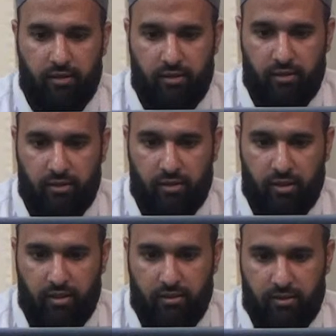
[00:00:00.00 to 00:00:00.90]
can
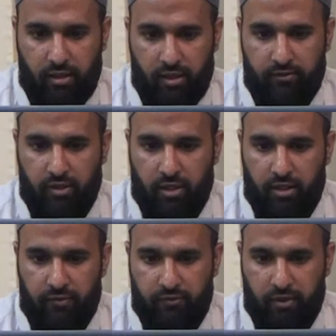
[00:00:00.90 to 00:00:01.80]
have the
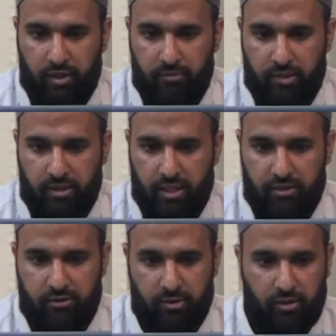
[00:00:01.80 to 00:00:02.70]
alif lam
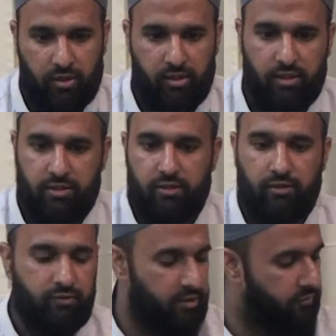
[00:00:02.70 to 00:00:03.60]
attached to it. Okay, this is
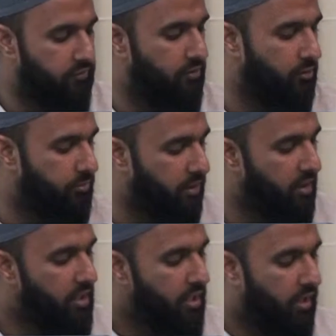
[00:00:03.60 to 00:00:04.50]
a different note, but
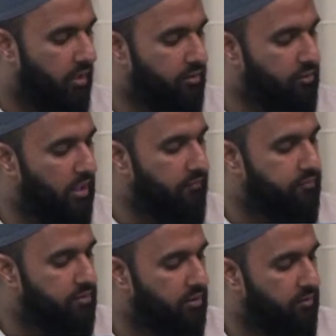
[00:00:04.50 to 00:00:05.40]
you have
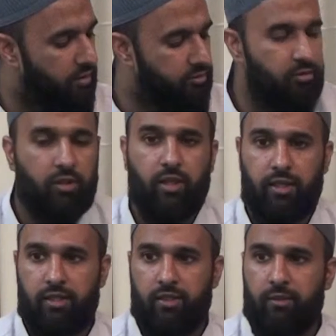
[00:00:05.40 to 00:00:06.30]
Rasulullah,
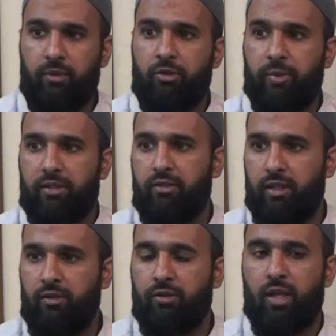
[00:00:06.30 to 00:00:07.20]
let me go back to
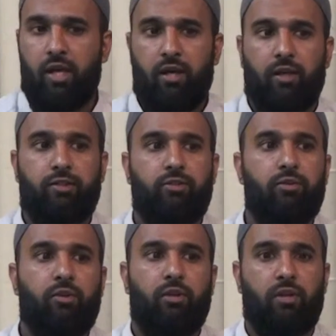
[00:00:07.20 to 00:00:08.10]
that note.
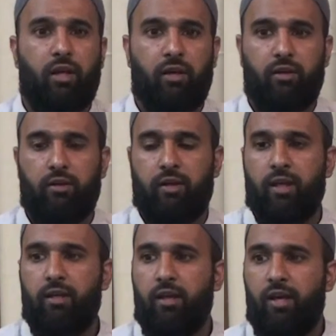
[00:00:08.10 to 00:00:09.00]
Rasulullah,
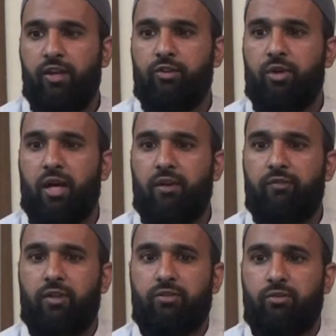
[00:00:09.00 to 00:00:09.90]
okay? You have
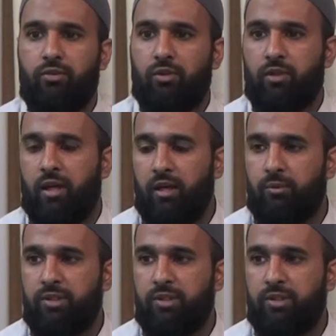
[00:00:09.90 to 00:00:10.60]
Rasulullah,